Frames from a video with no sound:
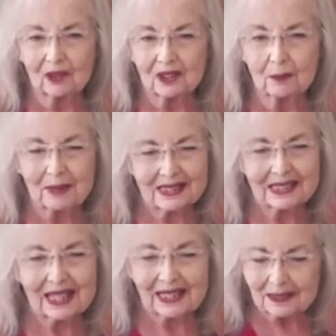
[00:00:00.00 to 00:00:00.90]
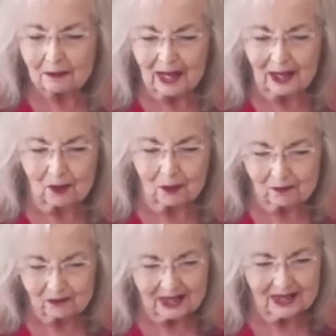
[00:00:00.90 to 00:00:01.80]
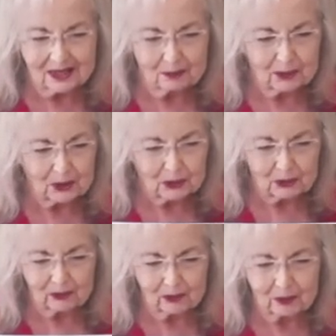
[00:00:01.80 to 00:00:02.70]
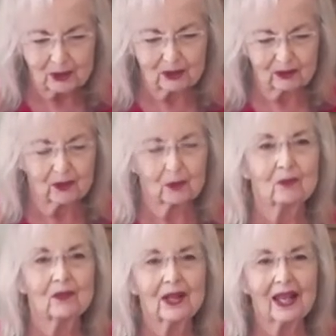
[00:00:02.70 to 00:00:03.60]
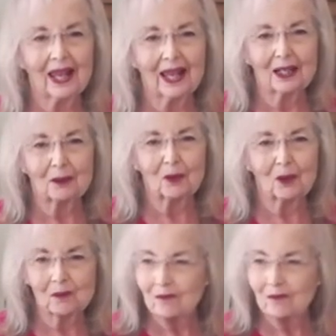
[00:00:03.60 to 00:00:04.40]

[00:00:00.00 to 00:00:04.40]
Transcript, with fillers: domesticated mammal. It's a beautiful, beautiful animal.